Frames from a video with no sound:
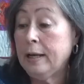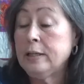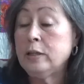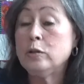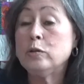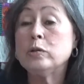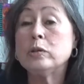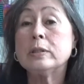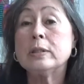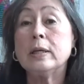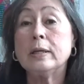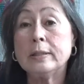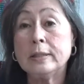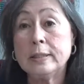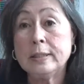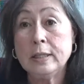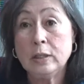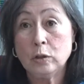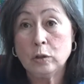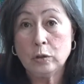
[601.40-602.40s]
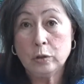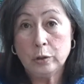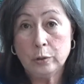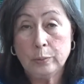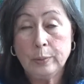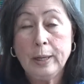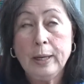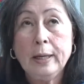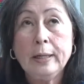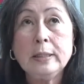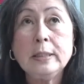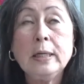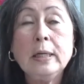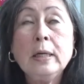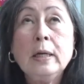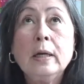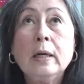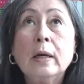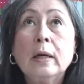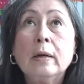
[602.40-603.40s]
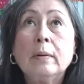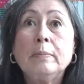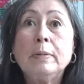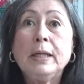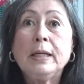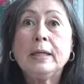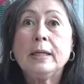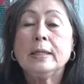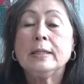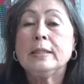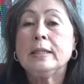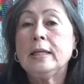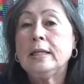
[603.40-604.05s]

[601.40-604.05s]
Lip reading: use a silk thread because